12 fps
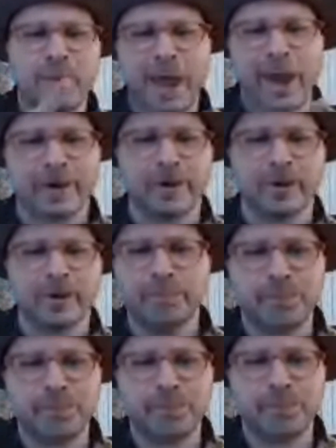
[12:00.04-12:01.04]
bad,
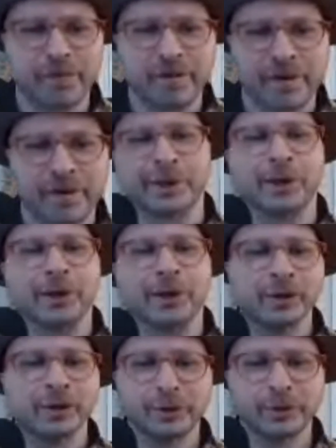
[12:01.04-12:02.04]
bad Fannie,
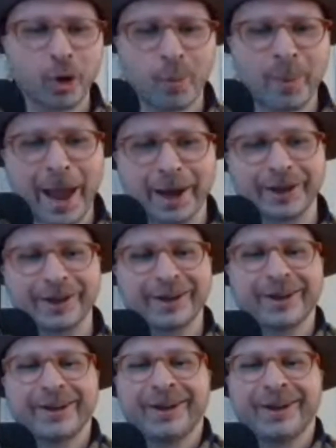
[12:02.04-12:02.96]
go back.